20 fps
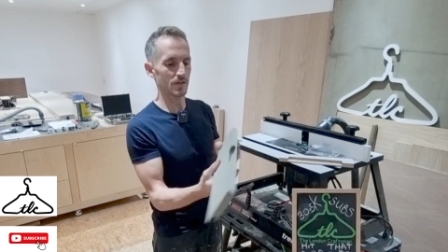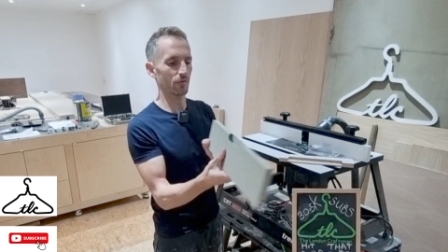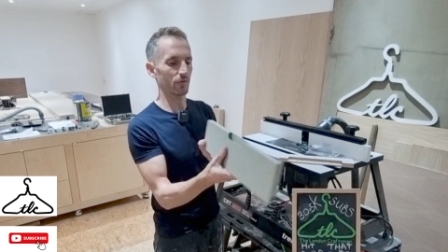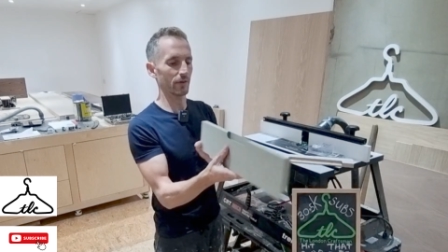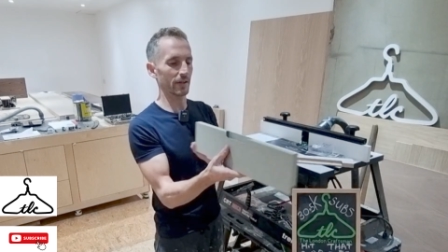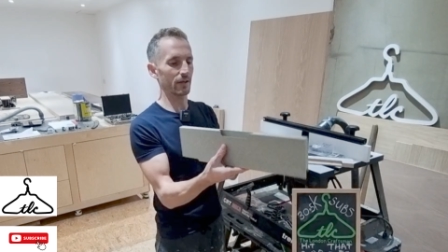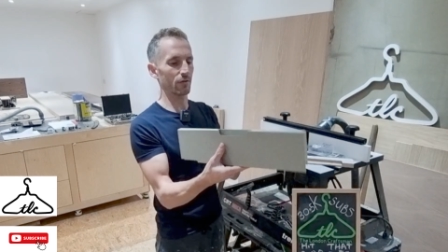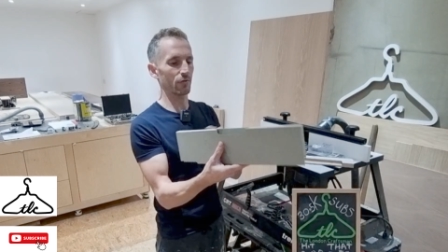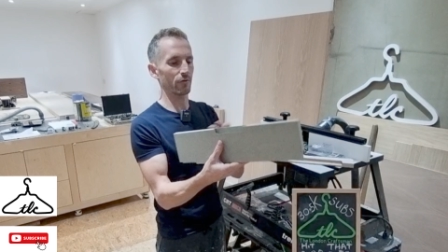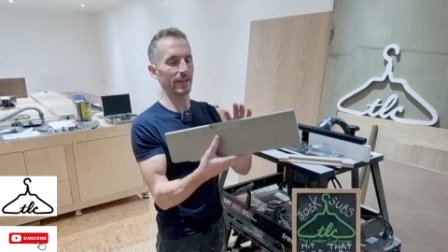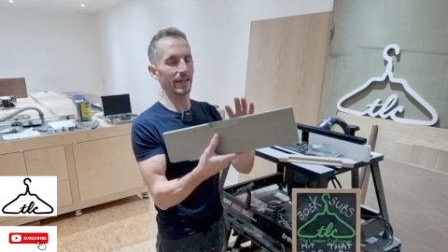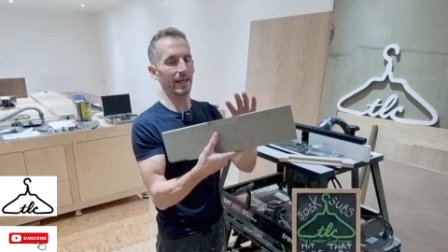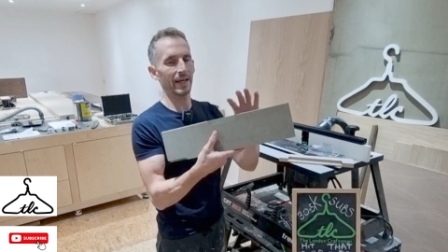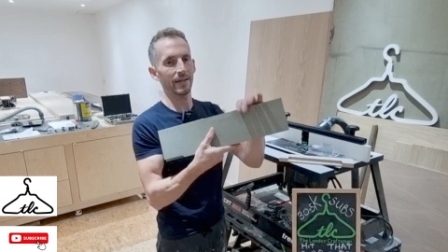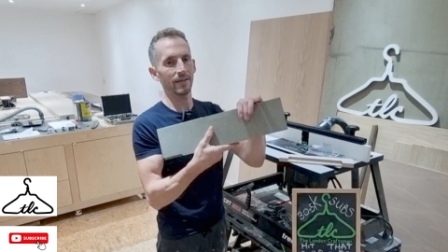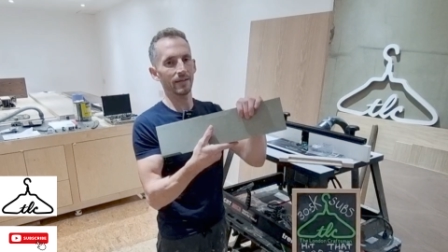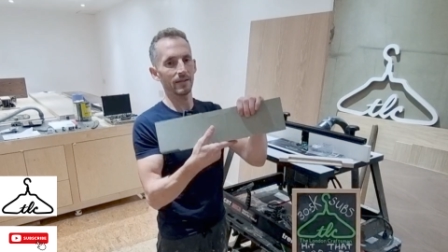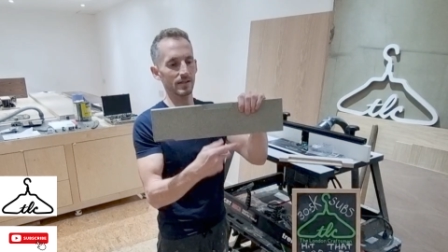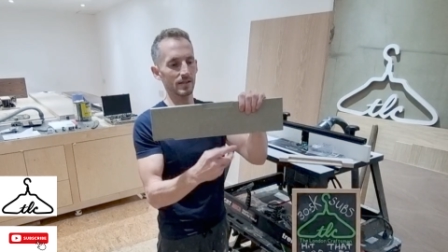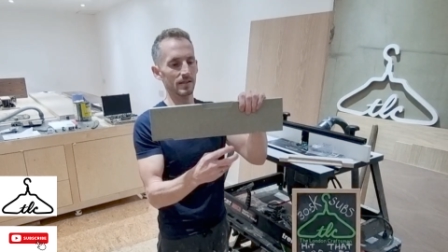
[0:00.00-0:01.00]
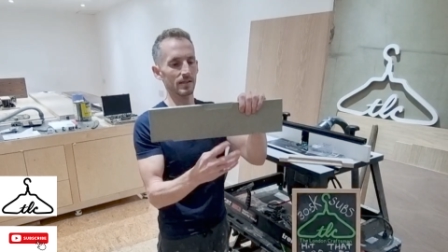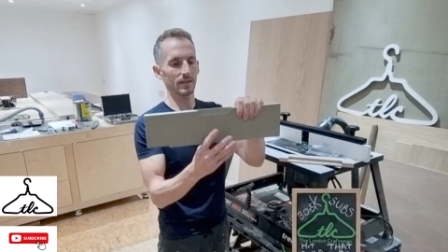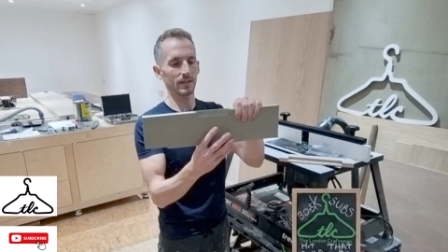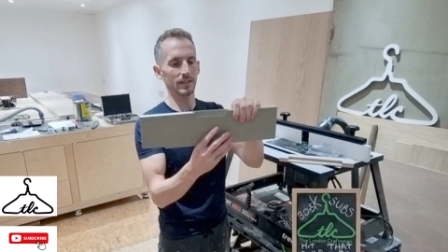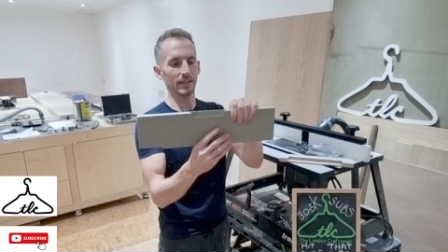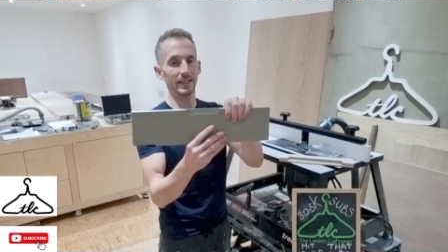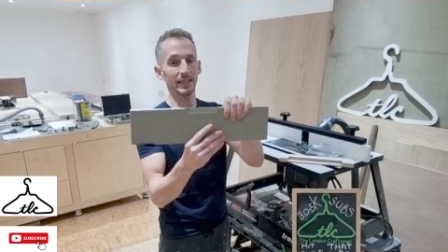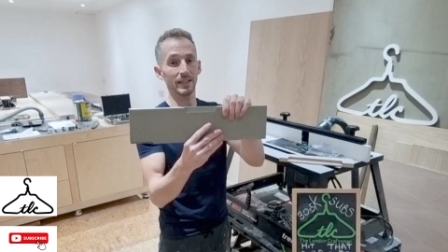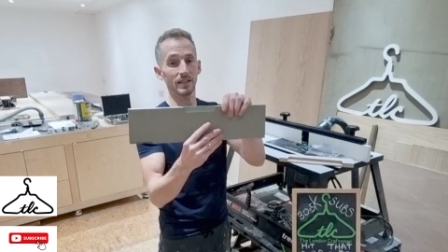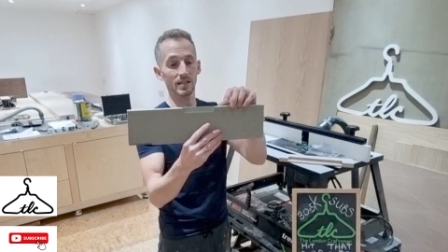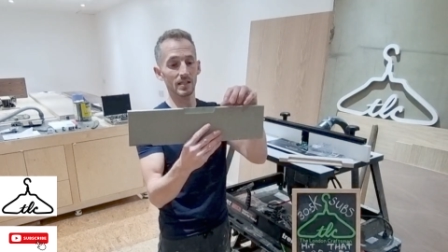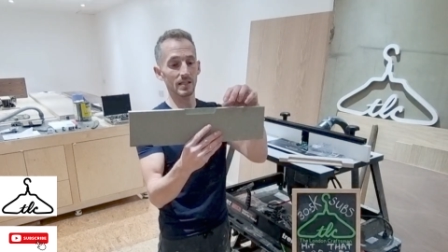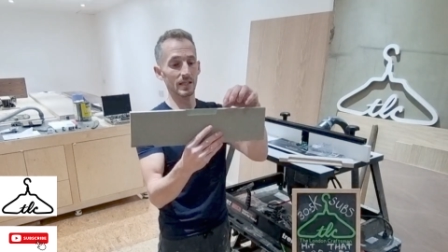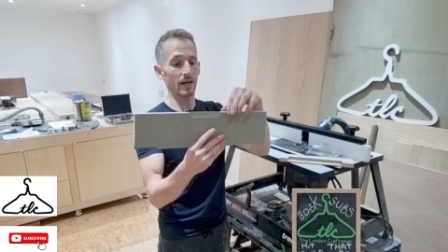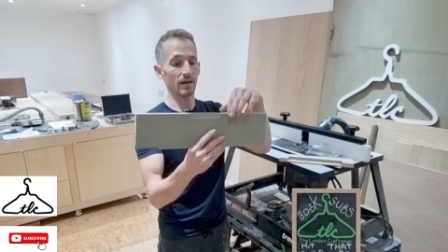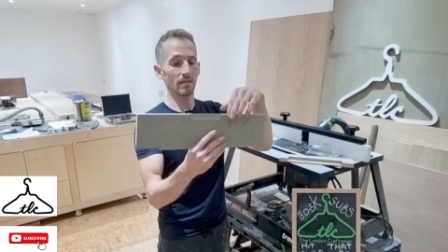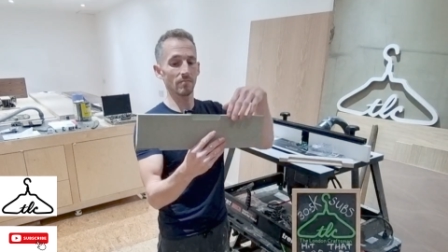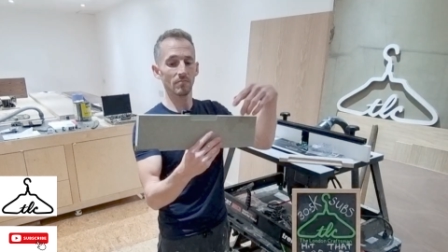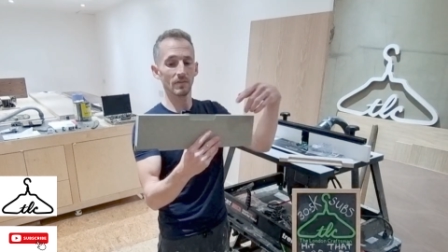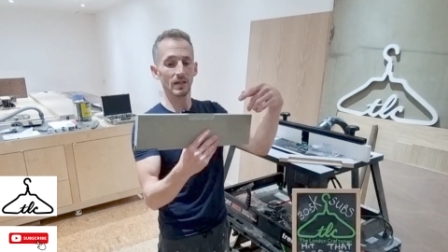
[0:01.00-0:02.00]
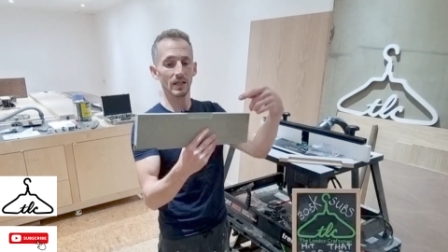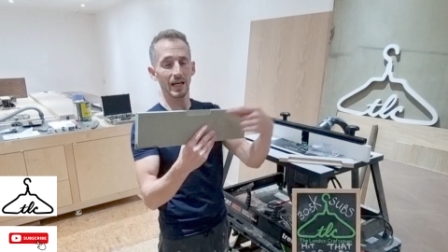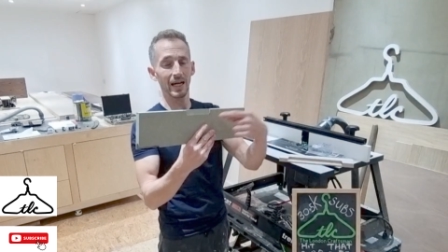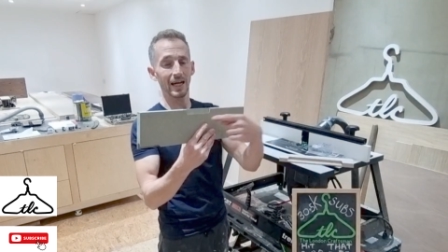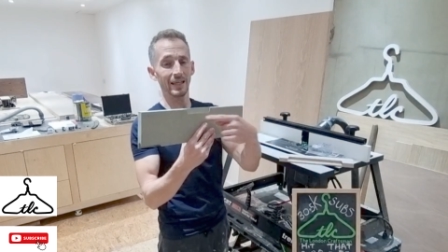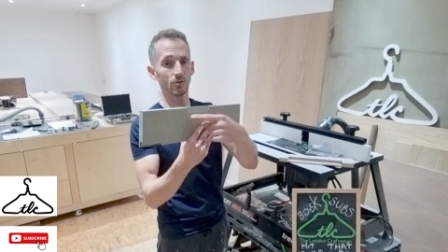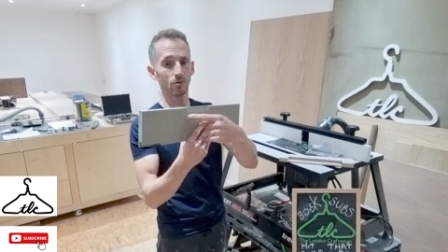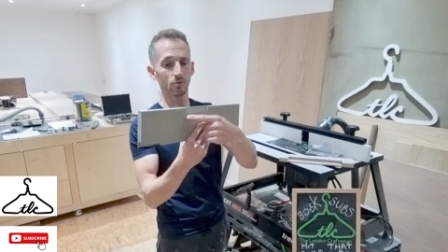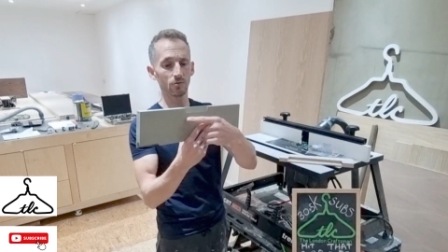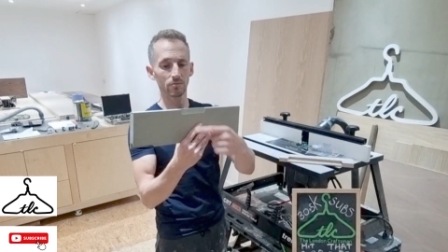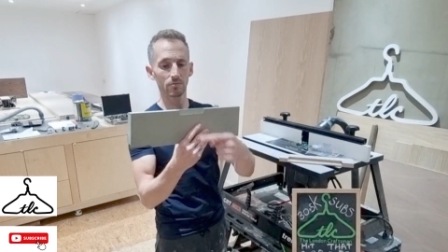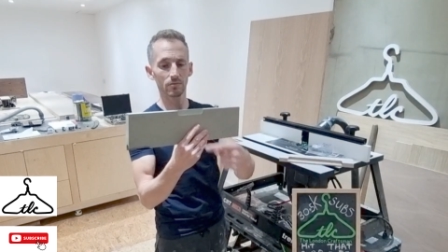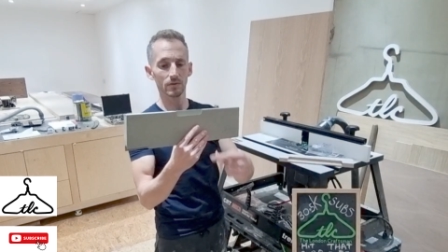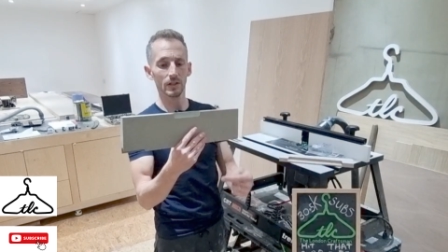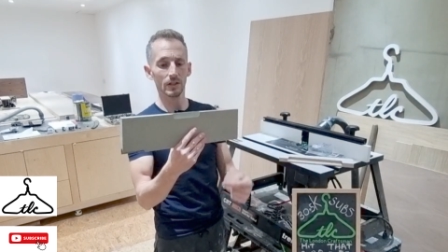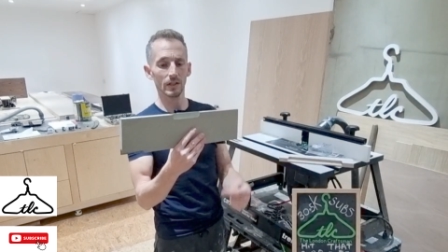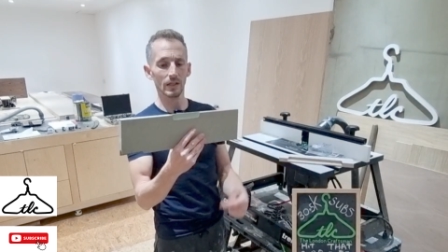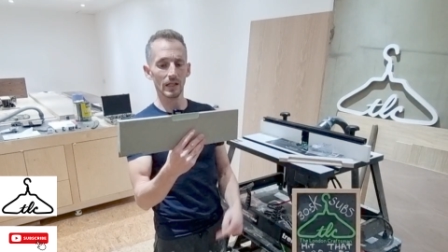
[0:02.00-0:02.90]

to create the inset handle,